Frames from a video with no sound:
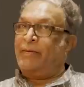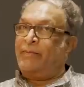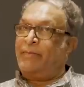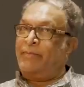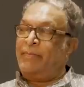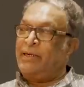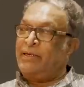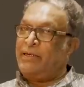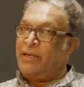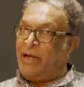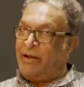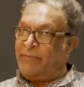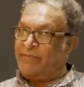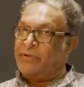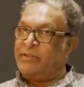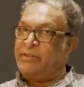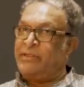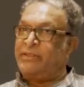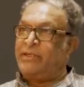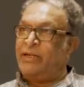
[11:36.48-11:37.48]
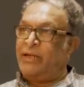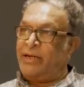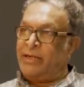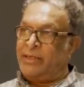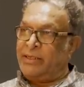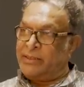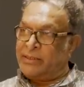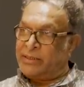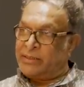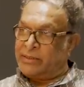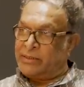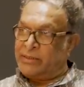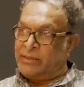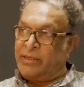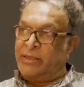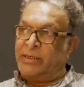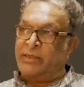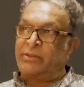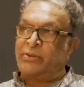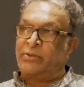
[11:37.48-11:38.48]
But after that,
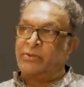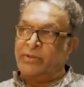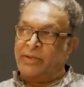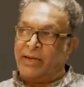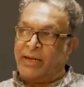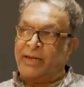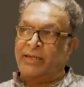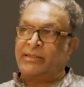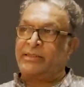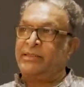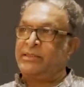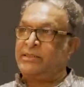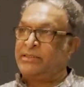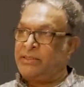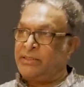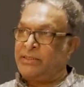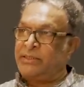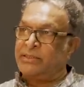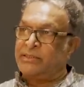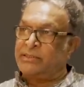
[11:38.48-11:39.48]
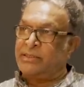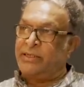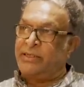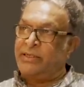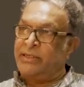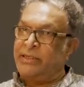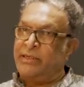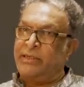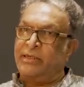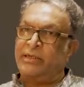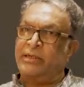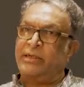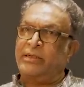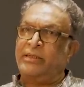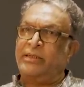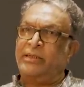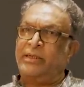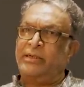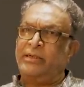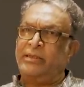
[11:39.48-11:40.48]
I took acting seriously.
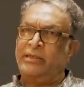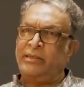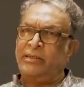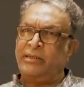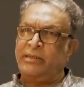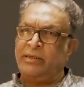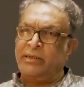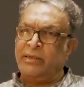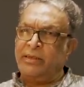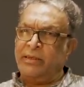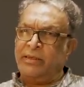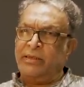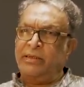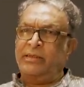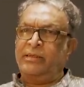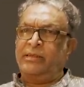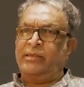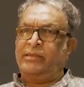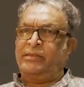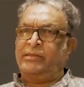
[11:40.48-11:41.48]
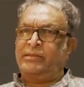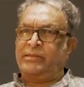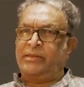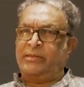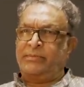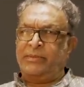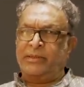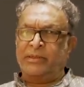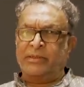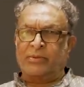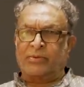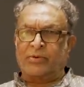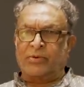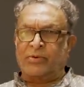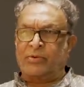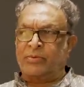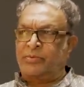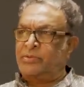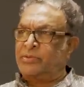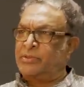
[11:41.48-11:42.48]
And then somebody
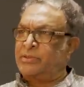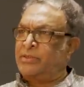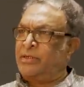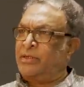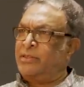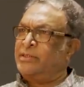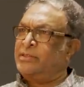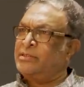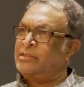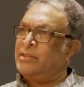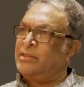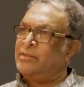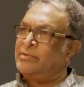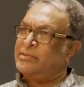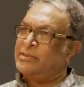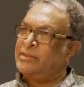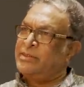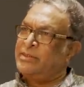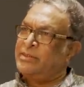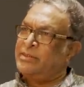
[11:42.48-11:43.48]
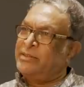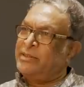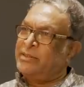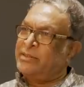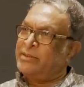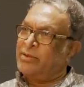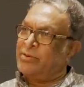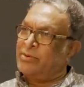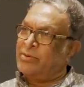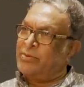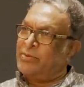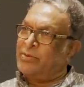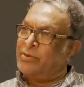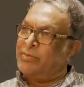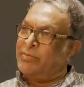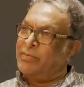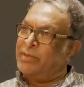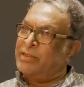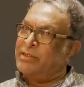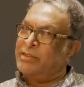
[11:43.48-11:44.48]
told about Stanislavski, they talked
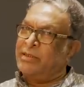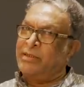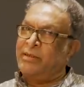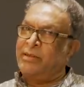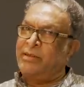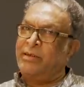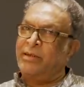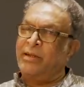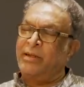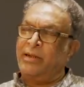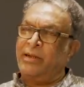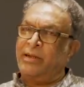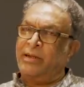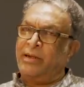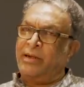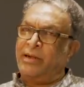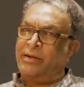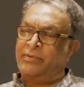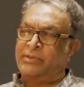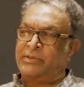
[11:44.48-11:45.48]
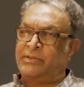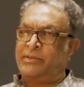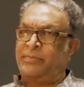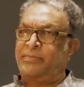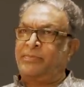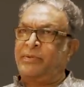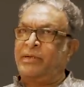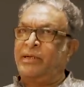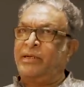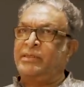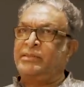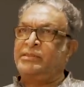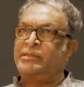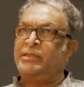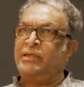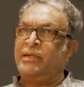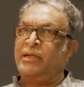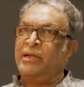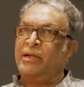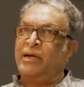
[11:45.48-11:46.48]
about method. I was
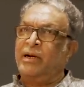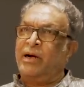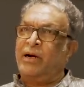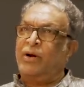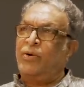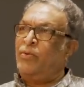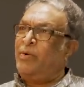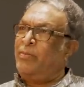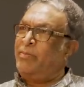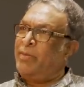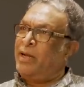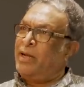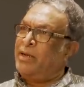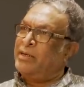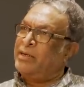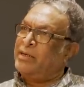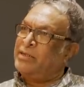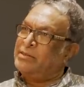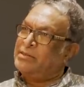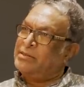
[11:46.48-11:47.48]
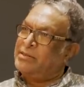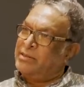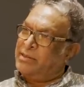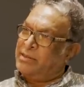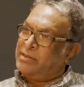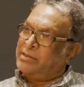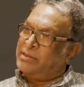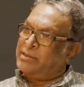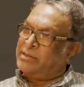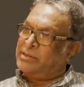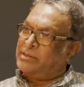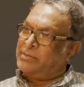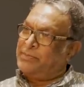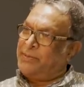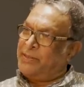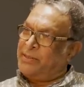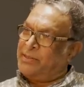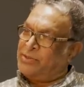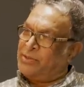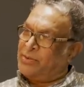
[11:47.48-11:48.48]
surprised how a man can
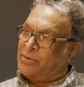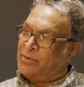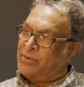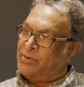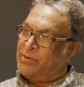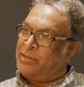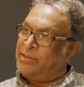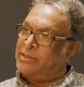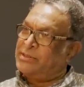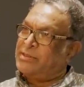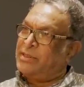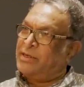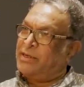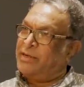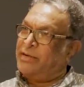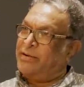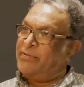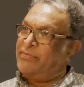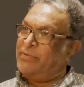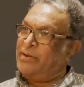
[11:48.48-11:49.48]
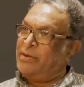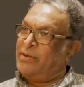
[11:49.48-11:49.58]
spend all his life